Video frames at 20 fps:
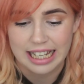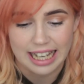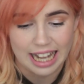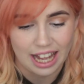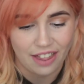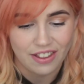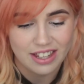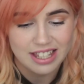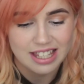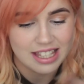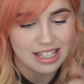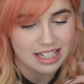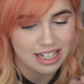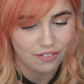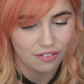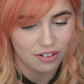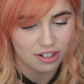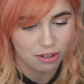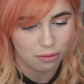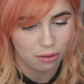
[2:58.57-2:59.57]
Now, this is
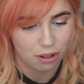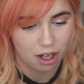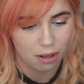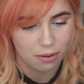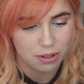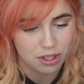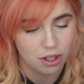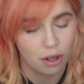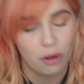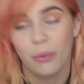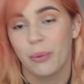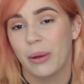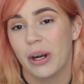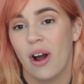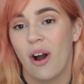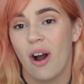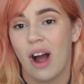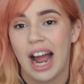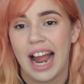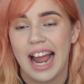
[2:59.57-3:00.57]
different to what I was told when
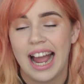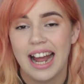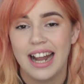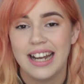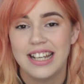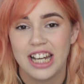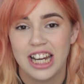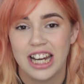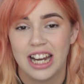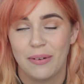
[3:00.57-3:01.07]
I had